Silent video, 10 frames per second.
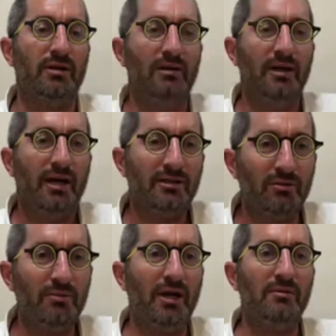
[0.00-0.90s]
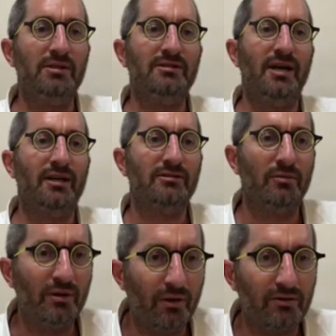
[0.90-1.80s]
And so we made a mistake. So we
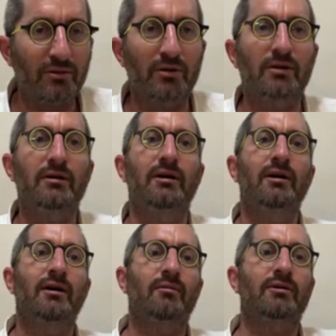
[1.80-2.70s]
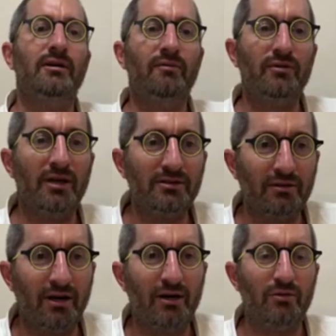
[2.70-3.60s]
did avodah zarah
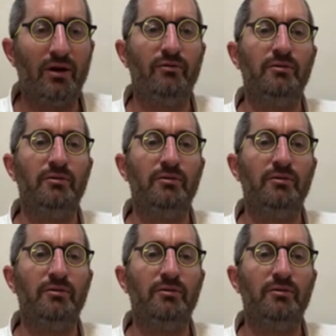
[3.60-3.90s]
or whatever we did.